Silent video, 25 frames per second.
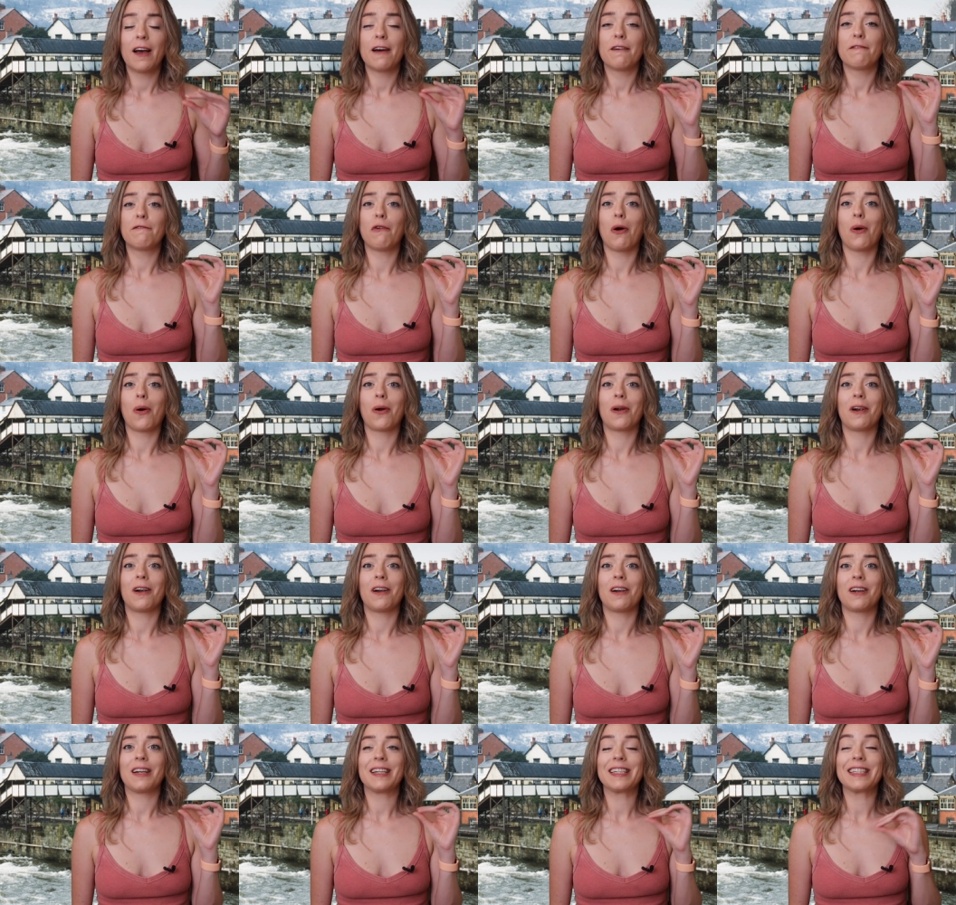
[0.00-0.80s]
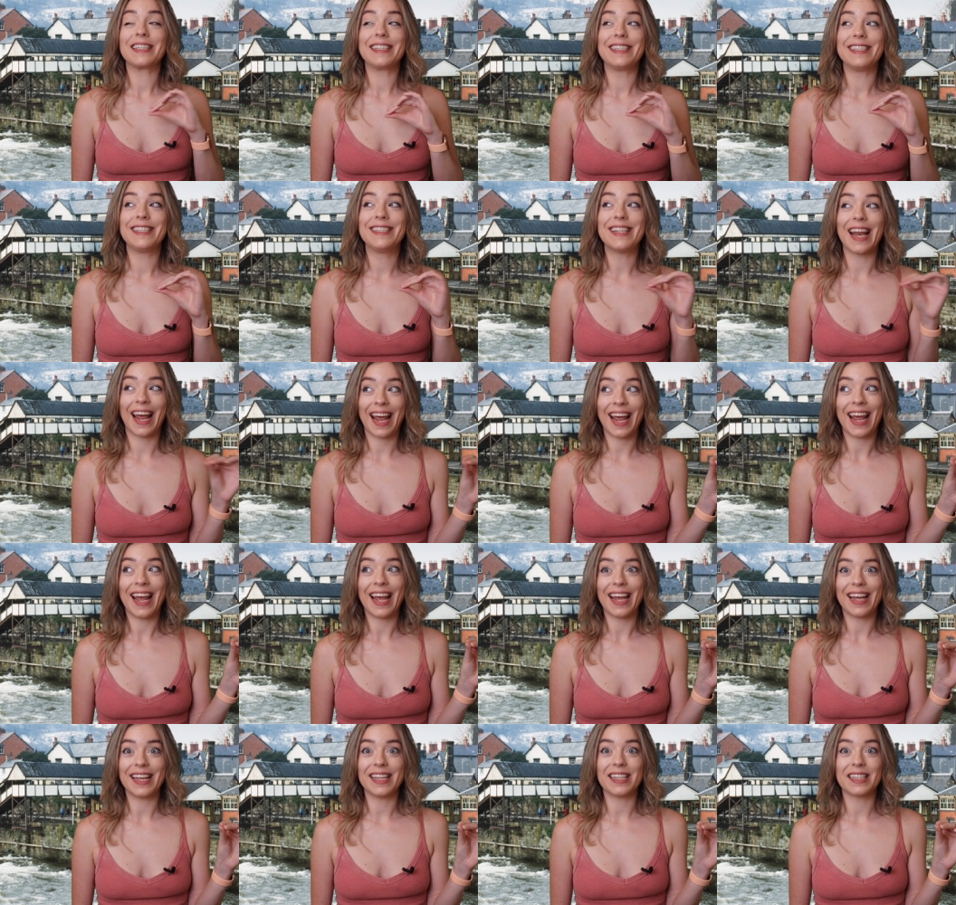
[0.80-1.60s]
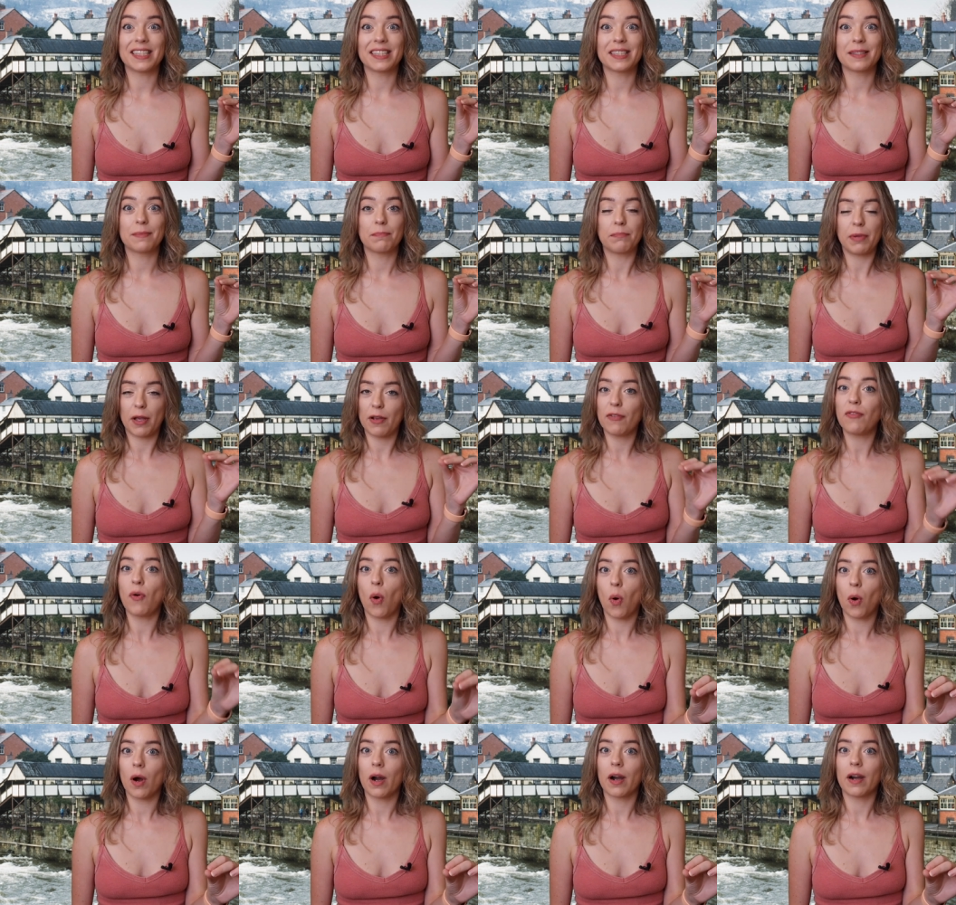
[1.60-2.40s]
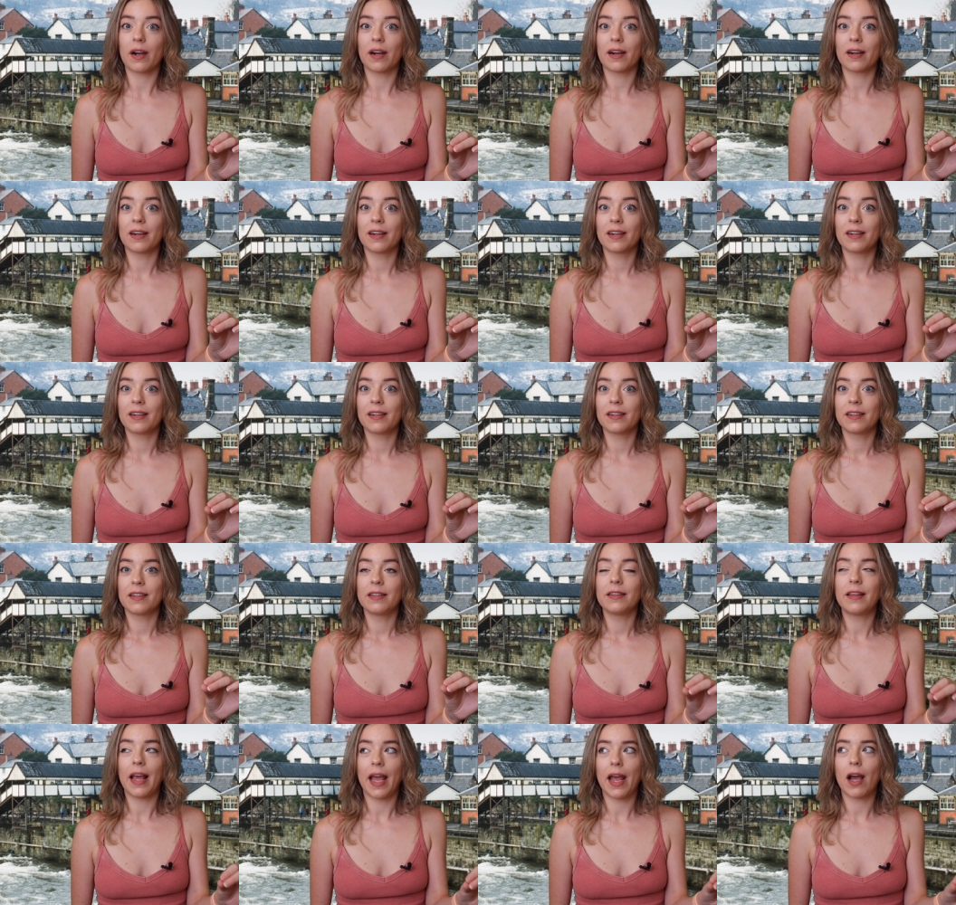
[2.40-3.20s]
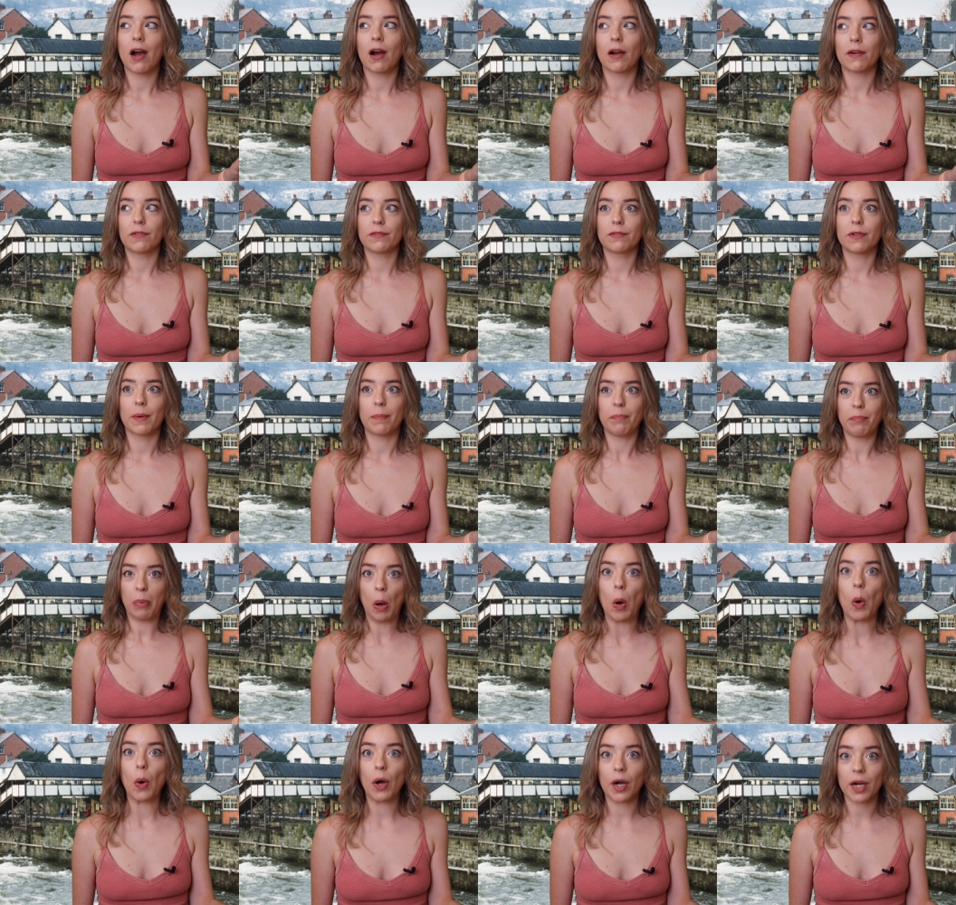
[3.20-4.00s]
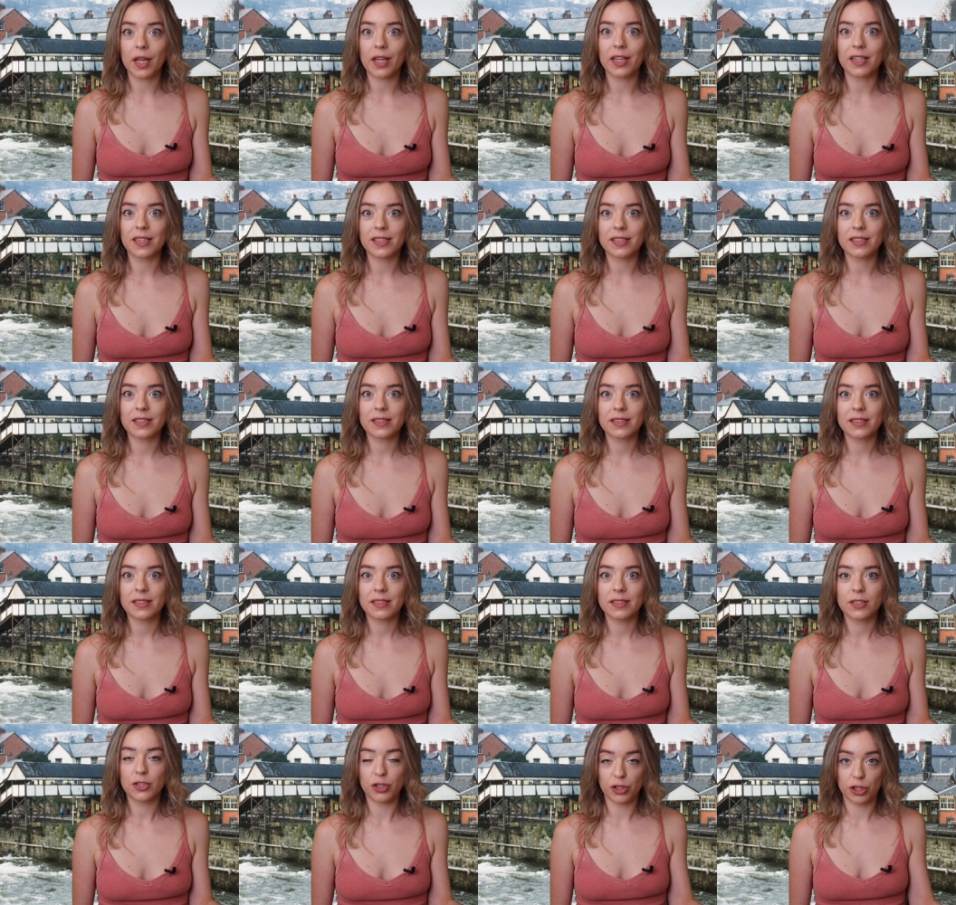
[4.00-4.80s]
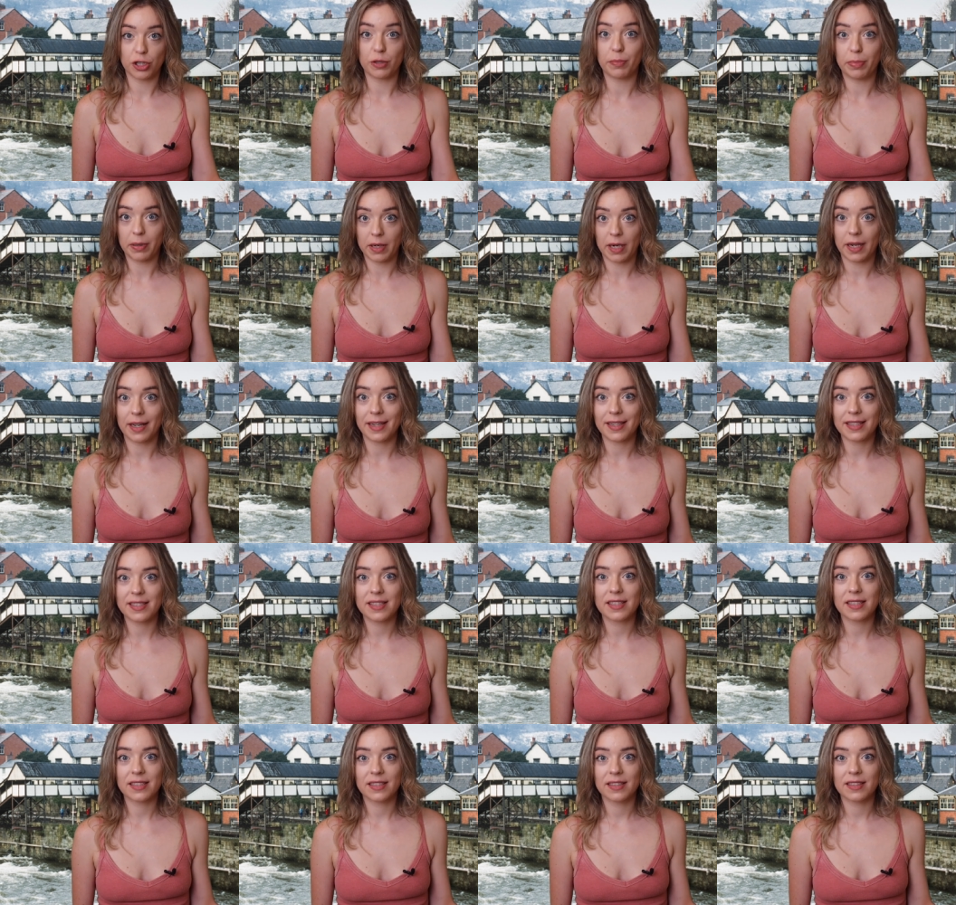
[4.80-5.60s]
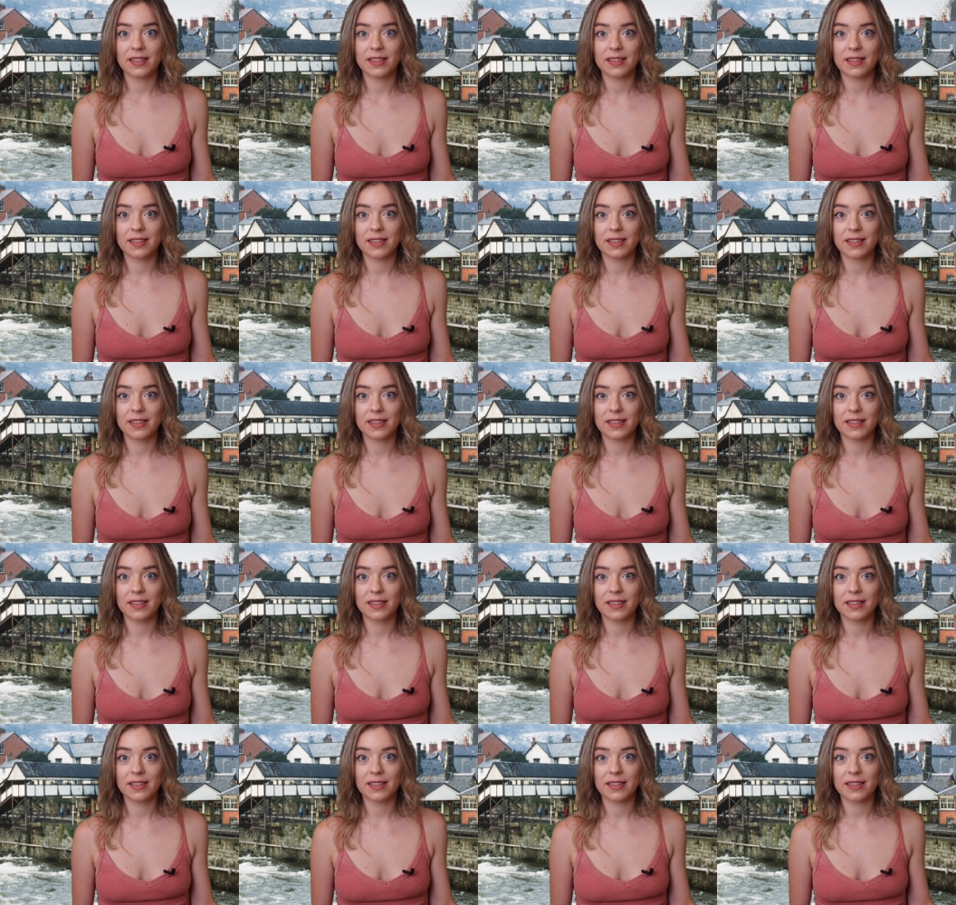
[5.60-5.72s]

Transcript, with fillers: for days before they are reported to the police.